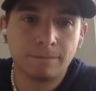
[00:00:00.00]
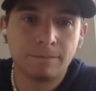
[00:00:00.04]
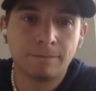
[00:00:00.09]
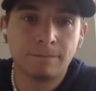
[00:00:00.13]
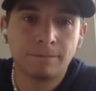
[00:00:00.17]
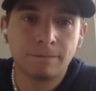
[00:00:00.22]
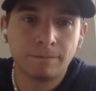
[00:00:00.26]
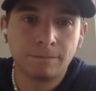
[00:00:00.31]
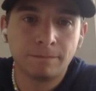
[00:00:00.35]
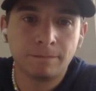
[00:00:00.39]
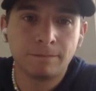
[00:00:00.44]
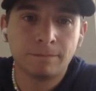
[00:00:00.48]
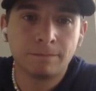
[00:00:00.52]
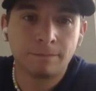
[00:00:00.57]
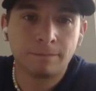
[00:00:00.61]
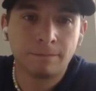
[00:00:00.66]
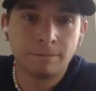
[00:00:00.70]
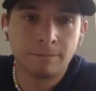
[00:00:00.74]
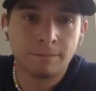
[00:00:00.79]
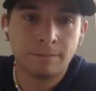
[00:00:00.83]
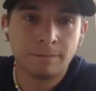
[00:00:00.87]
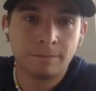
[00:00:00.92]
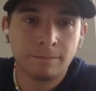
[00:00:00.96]

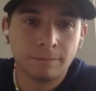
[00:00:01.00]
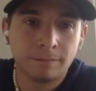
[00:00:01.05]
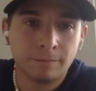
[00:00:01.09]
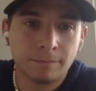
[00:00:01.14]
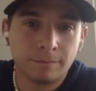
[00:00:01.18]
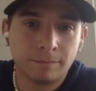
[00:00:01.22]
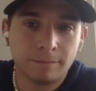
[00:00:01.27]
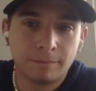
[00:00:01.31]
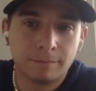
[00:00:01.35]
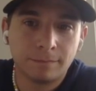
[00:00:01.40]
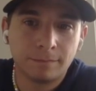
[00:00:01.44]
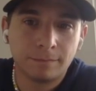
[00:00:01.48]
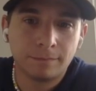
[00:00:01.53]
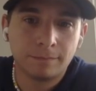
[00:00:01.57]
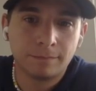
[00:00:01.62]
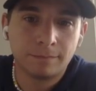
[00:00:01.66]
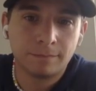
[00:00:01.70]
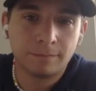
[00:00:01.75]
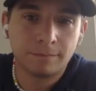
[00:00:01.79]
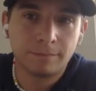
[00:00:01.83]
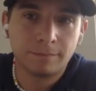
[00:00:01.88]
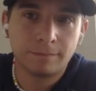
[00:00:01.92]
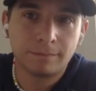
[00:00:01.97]

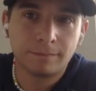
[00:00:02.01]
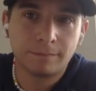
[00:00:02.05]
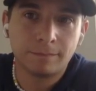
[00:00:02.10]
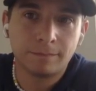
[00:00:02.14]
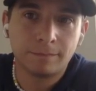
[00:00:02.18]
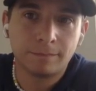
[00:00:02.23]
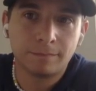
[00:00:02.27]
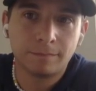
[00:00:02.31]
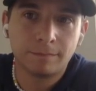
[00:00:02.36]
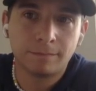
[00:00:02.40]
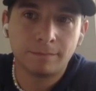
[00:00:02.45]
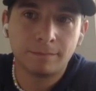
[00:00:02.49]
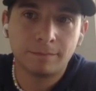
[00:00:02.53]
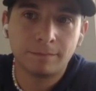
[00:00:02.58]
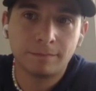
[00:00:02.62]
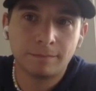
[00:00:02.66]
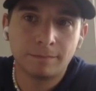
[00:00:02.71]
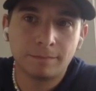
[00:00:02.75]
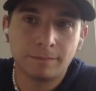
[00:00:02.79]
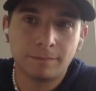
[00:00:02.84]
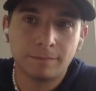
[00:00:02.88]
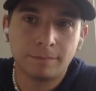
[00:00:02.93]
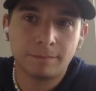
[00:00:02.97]

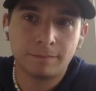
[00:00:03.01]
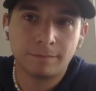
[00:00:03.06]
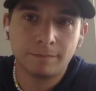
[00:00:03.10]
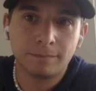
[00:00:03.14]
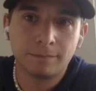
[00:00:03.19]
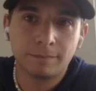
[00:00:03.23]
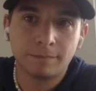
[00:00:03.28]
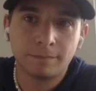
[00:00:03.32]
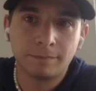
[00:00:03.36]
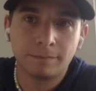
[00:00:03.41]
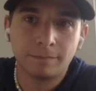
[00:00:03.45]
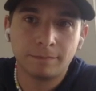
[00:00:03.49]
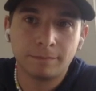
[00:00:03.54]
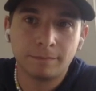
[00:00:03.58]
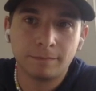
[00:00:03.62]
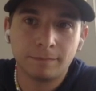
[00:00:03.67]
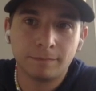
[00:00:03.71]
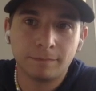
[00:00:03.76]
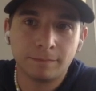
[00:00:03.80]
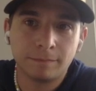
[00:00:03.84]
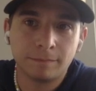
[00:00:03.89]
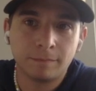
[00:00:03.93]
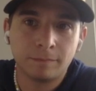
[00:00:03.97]

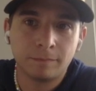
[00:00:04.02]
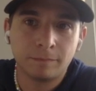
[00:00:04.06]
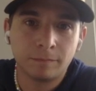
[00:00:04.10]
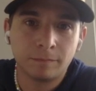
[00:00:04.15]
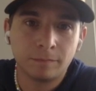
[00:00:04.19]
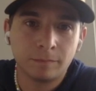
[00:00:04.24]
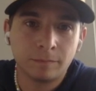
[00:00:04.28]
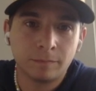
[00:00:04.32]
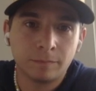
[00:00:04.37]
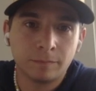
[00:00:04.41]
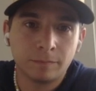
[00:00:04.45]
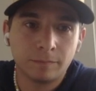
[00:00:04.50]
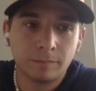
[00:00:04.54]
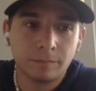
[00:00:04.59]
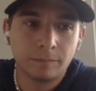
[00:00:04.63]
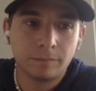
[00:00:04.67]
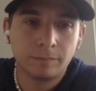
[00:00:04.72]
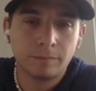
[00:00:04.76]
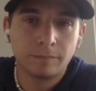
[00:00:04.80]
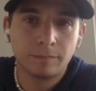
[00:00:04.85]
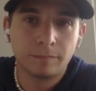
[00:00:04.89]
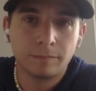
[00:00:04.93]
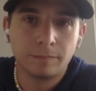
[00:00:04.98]

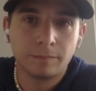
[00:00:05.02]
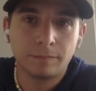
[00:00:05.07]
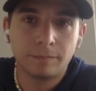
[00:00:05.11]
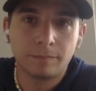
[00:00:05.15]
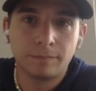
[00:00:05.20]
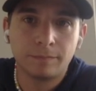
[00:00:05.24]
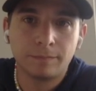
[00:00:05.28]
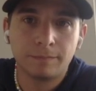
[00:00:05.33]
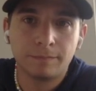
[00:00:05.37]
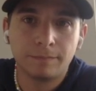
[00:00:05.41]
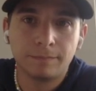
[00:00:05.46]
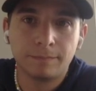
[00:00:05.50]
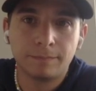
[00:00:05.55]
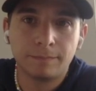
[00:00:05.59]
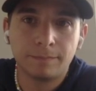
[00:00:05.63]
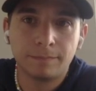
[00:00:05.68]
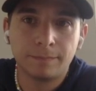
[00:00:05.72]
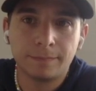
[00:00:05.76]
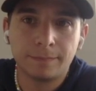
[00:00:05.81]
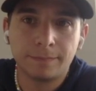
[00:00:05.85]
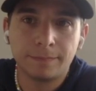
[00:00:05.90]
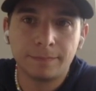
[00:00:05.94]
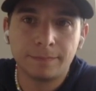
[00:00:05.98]

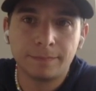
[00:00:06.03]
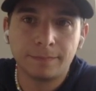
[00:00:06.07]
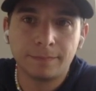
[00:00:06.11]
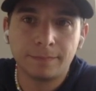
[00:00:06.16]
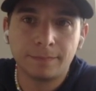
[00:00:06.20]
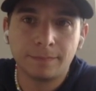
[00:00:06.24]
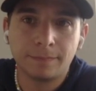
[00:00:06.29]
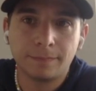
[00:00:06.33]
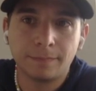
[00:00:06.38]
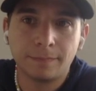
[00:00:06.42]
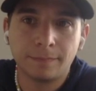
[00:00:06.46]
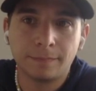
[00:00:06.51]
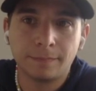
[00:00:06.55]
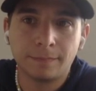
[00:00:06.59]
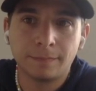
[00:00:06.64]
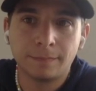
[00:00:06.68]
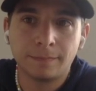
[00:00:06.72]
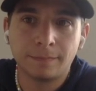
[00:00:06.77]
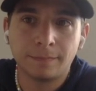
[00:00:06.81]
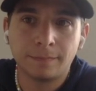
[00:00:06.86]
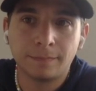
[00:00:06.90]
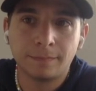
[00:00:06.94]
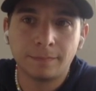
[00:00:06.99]

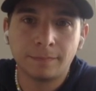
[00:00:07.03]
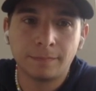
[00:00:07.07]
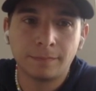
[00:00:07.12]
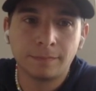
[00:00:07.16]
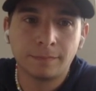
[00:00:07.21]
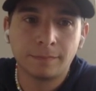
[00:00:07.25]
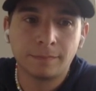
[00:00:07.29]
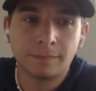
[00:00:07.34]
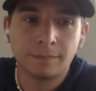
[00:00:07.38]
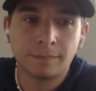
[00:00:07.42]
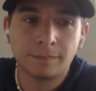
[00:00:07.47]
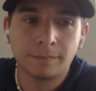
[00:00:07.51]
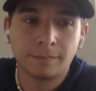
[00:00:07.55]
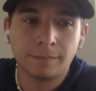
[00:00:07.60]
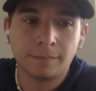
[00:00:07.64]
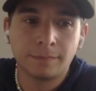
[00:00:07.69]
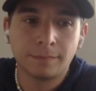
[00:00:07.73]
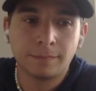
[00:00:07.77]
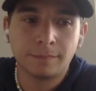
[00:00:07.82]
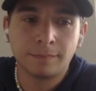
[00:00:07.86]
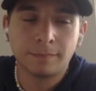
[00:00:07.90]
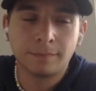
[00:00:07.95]
No words are spoken by the person on screen.